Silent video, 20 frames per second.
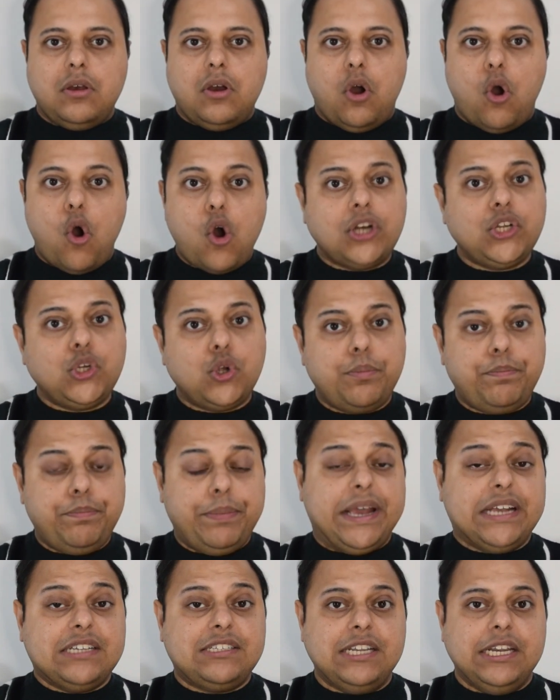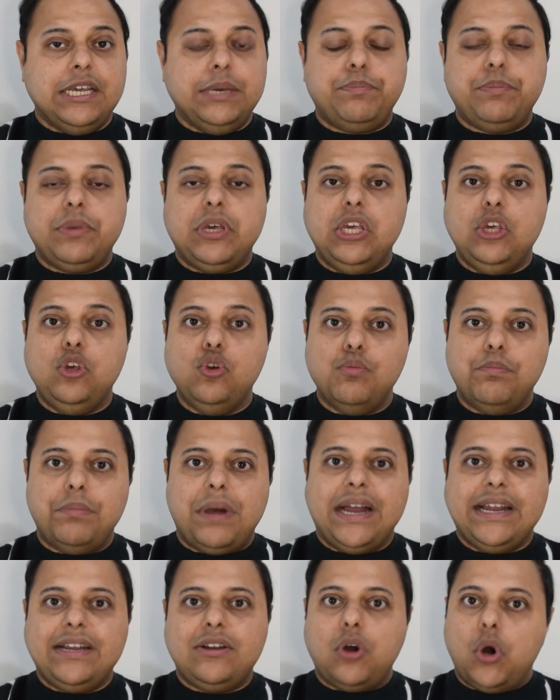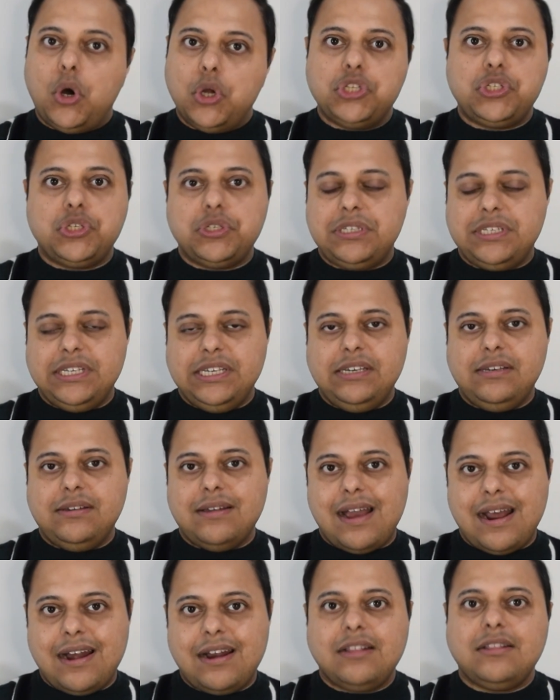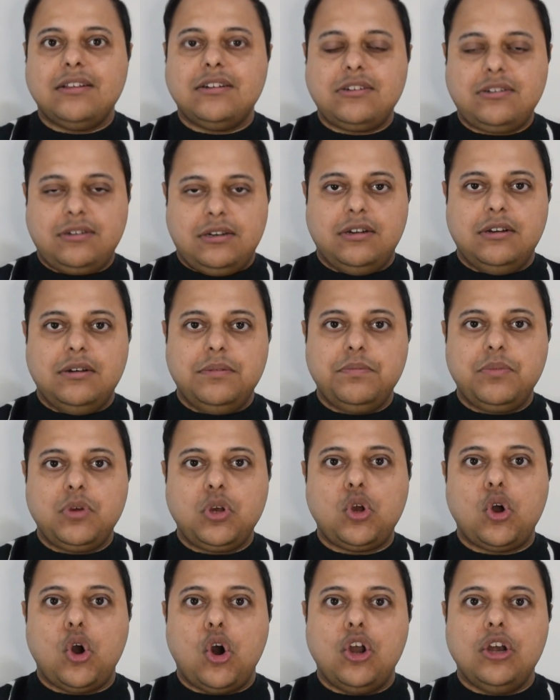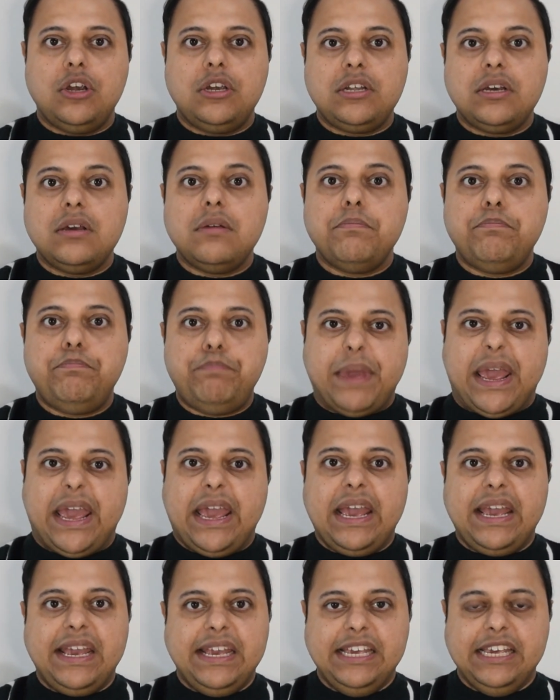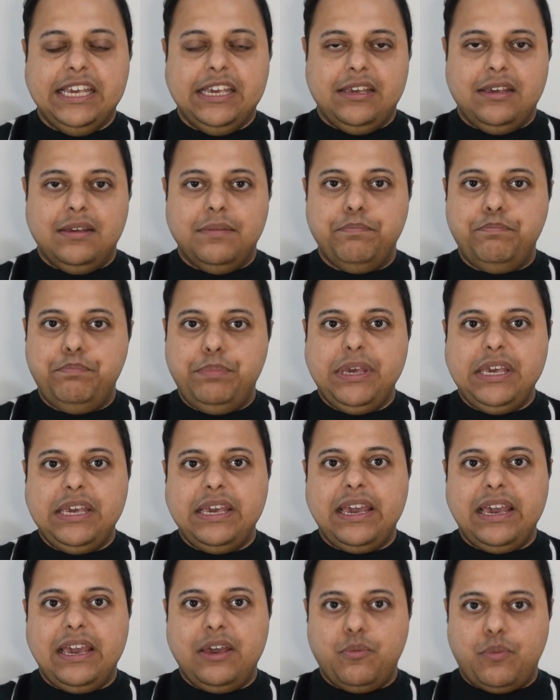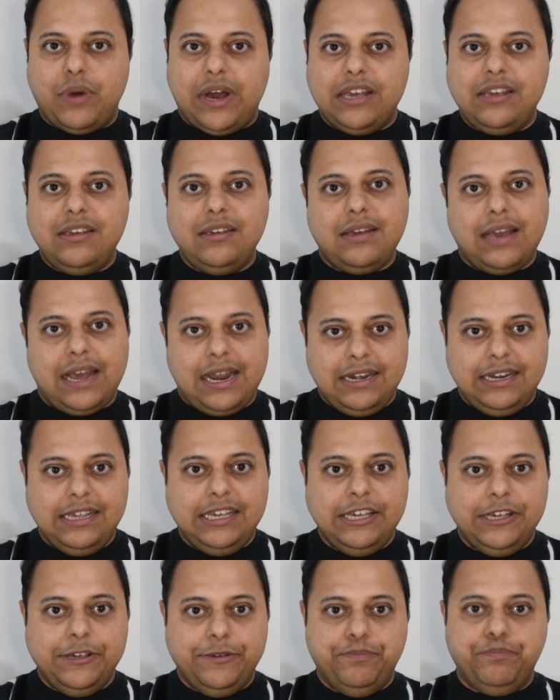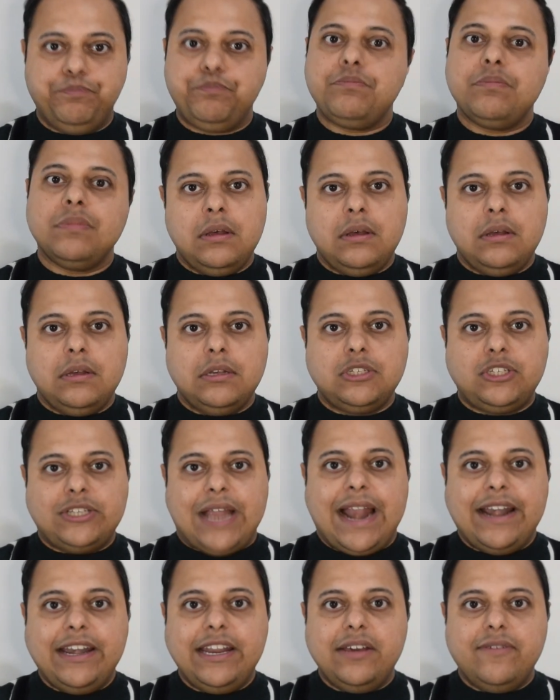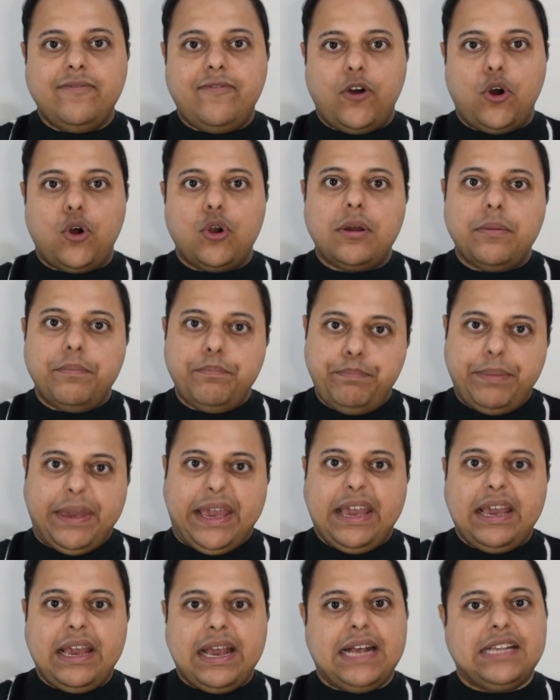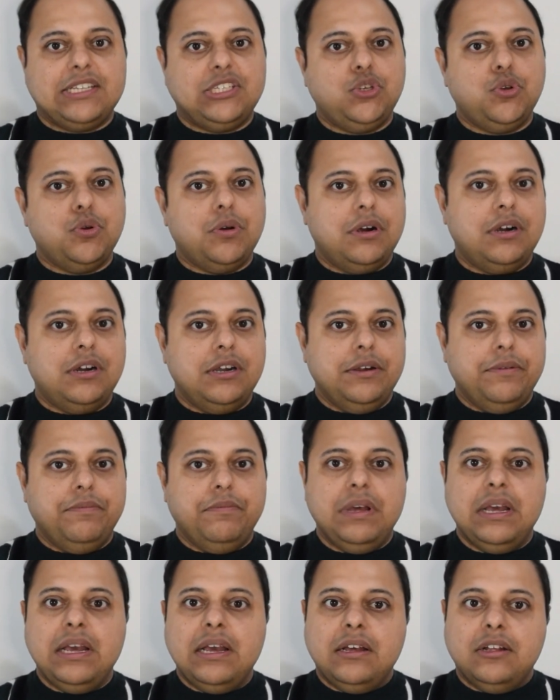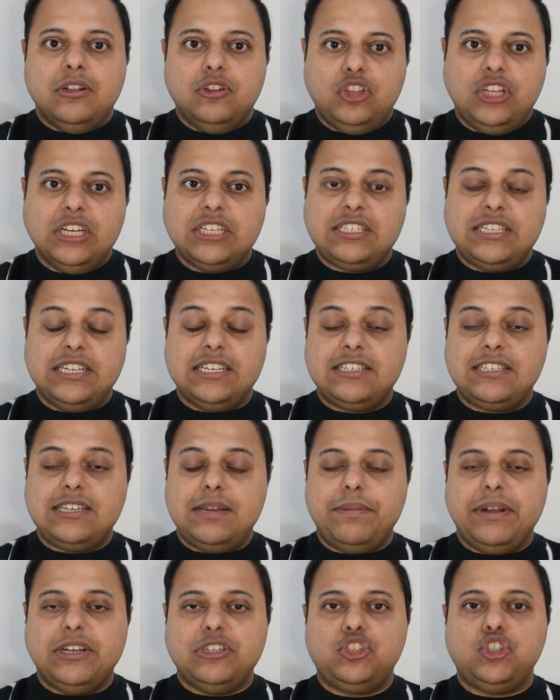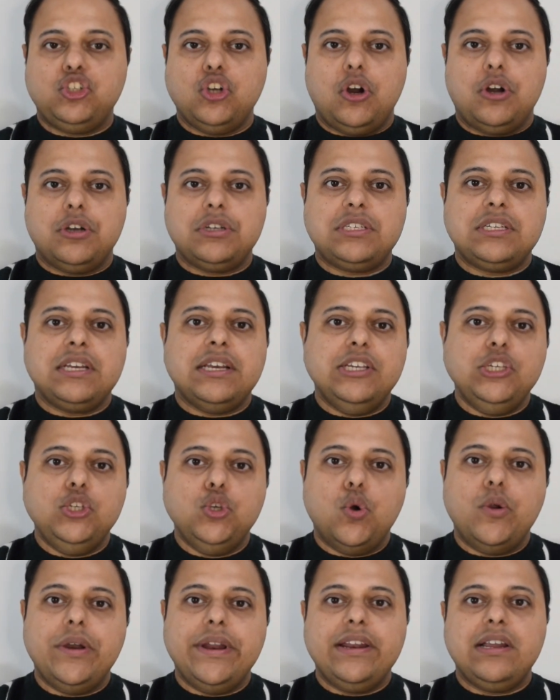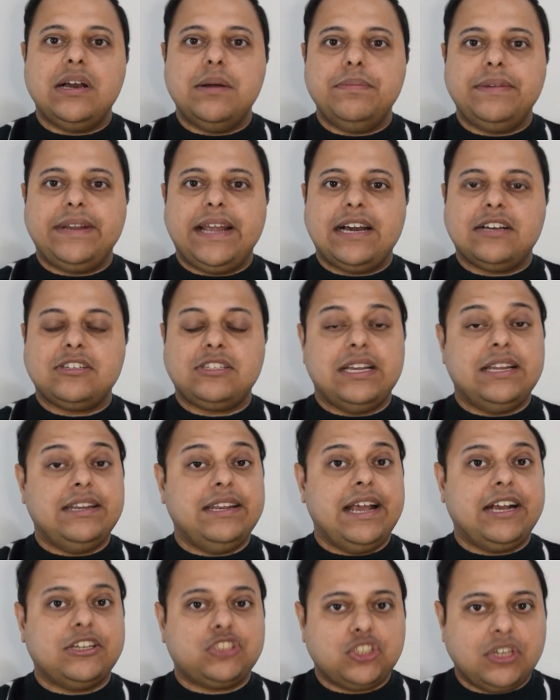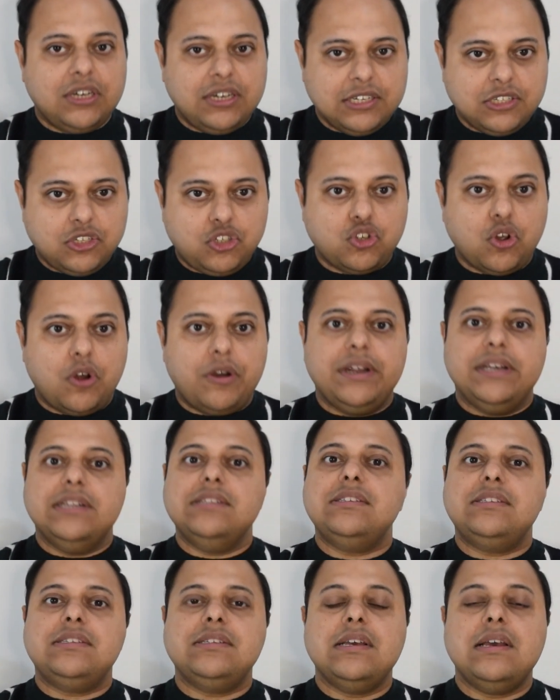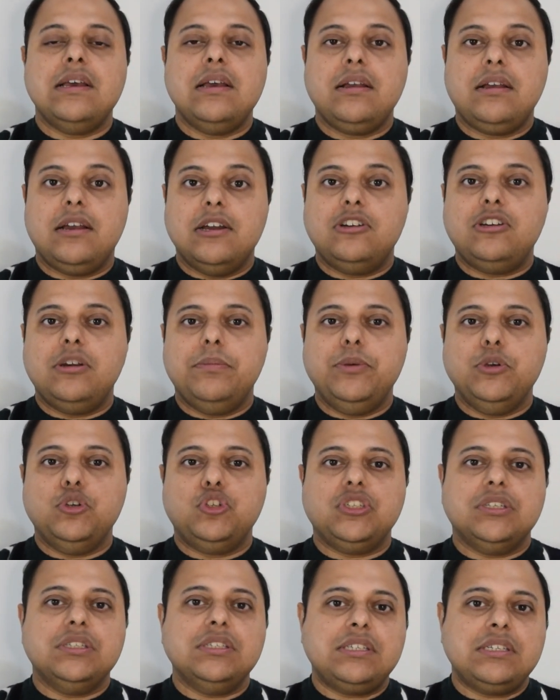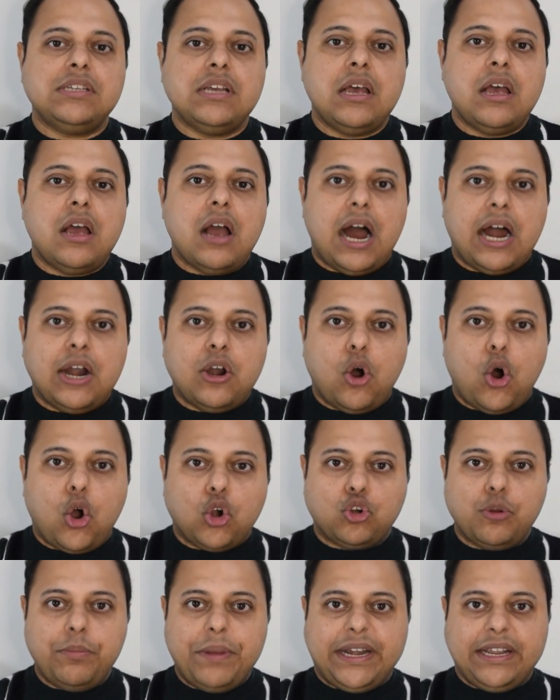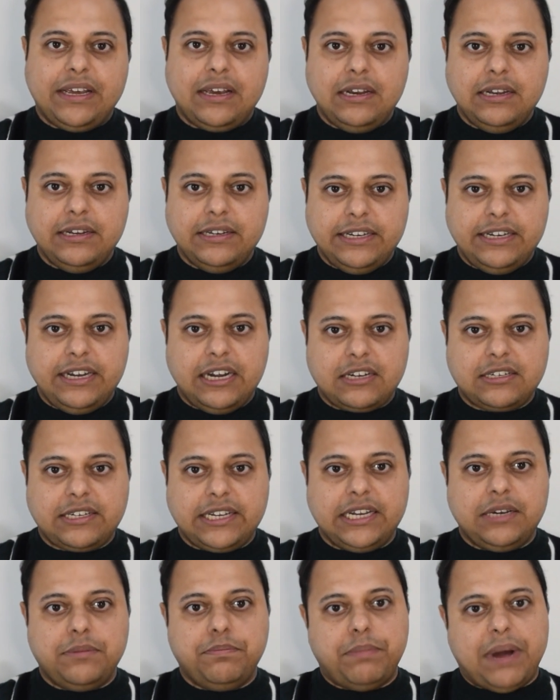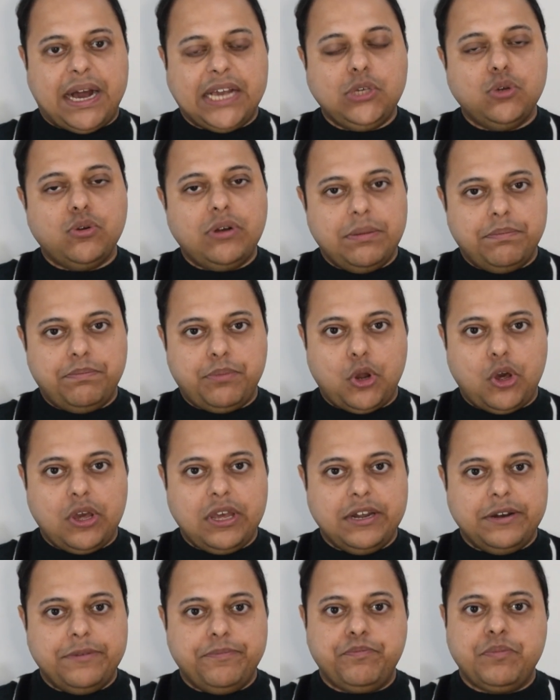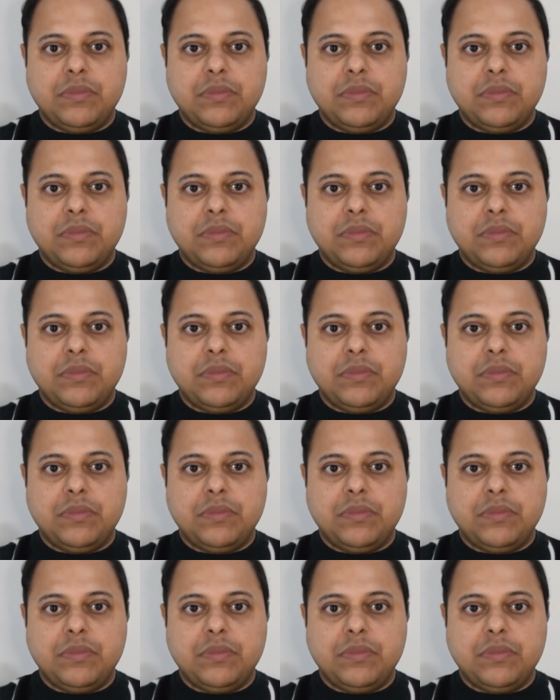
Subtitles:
On your payslip, you might also see another term called PAYE, PAY and E, standing for pay as you earn. This system ensures your income tax and national insurance contributions are automatically deducted by your employer.